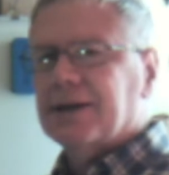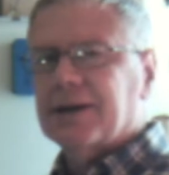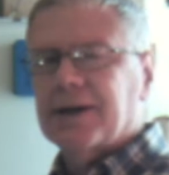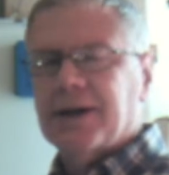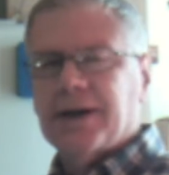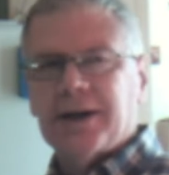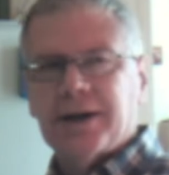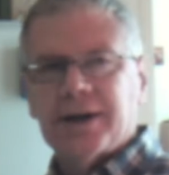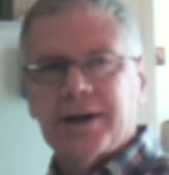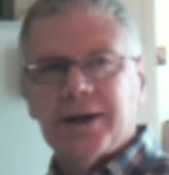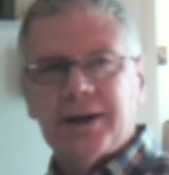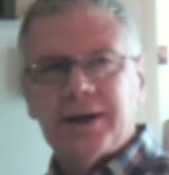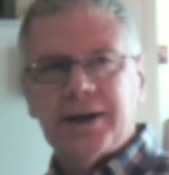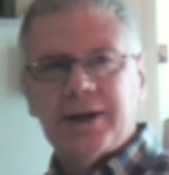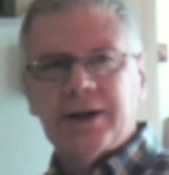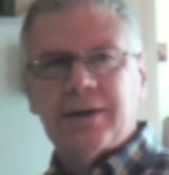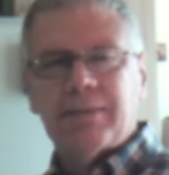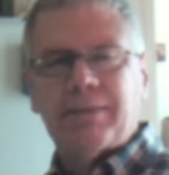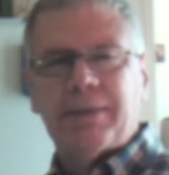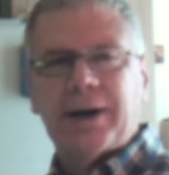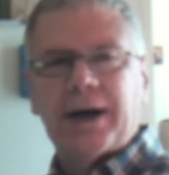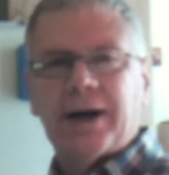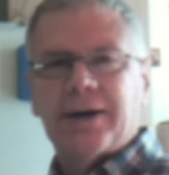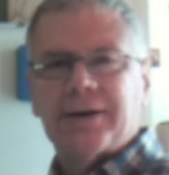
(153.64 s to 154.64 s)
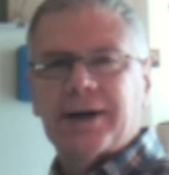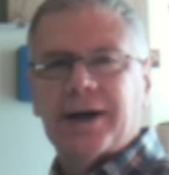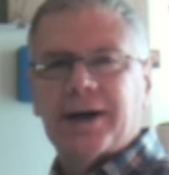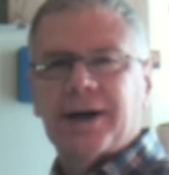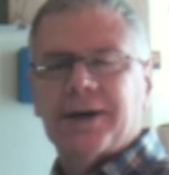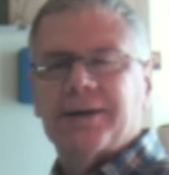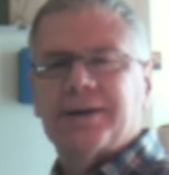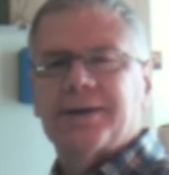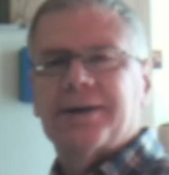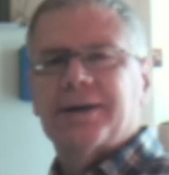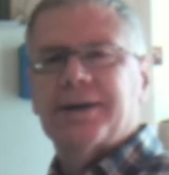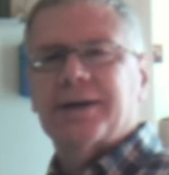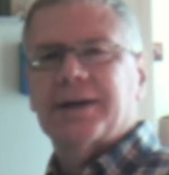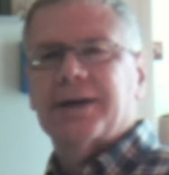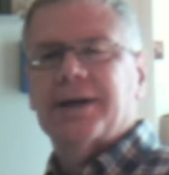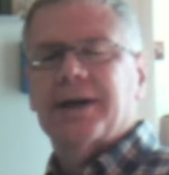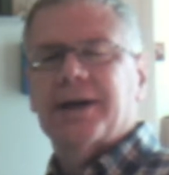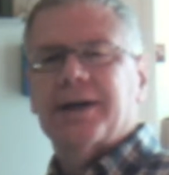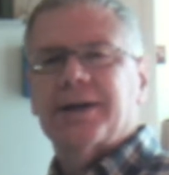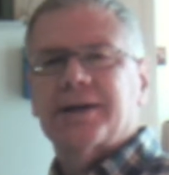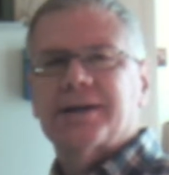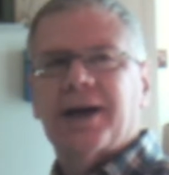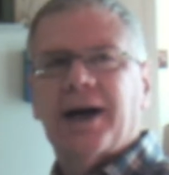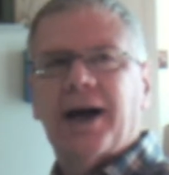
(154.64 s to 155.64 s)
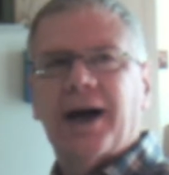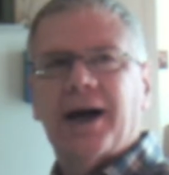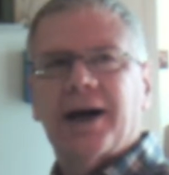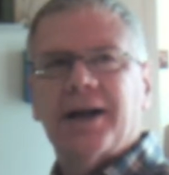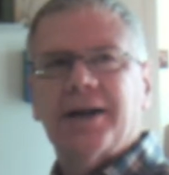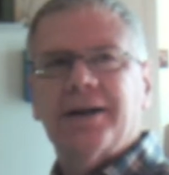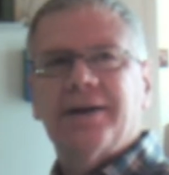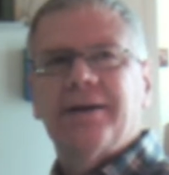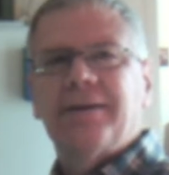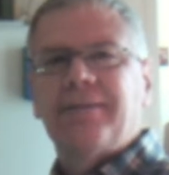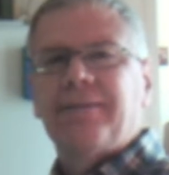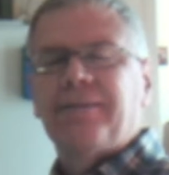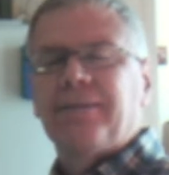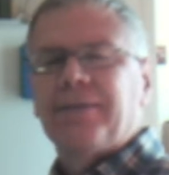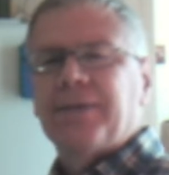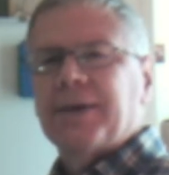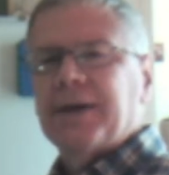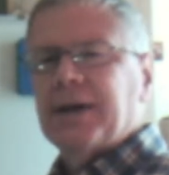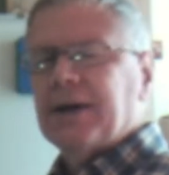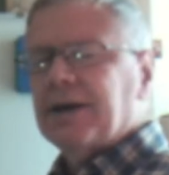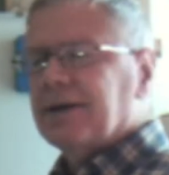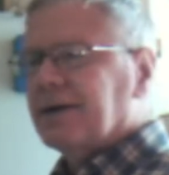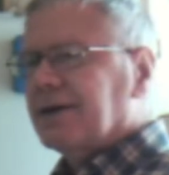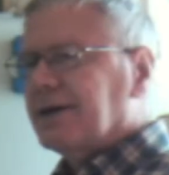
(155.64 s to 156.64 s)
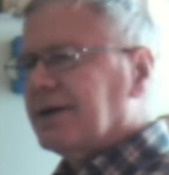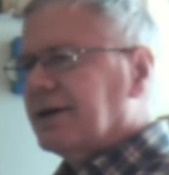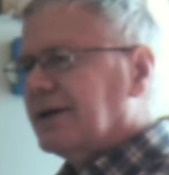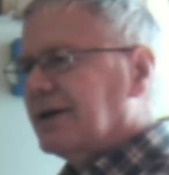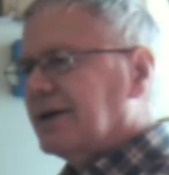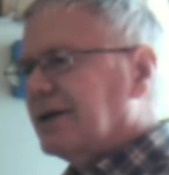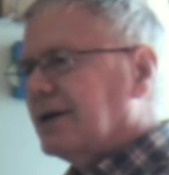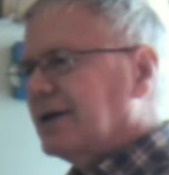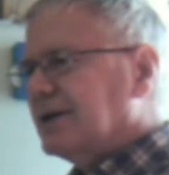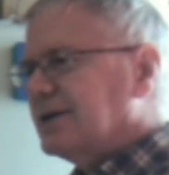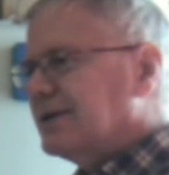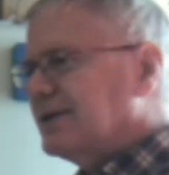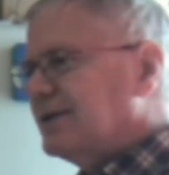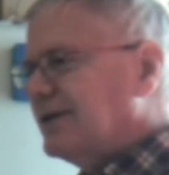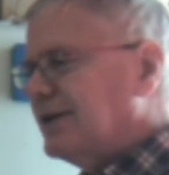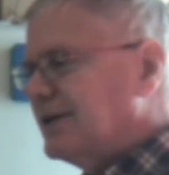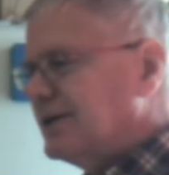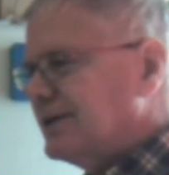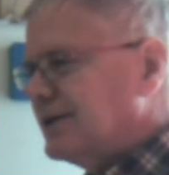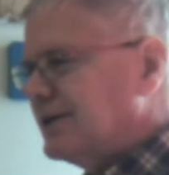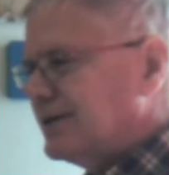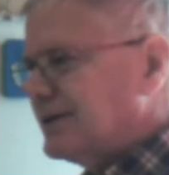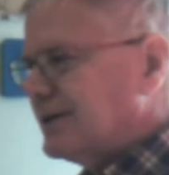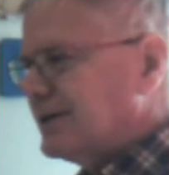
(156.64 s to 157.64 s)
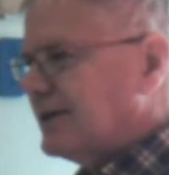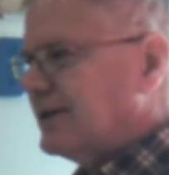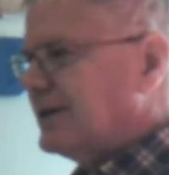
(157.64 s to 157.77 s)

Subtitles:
the king. He didn't bow down to the king's hat. And as his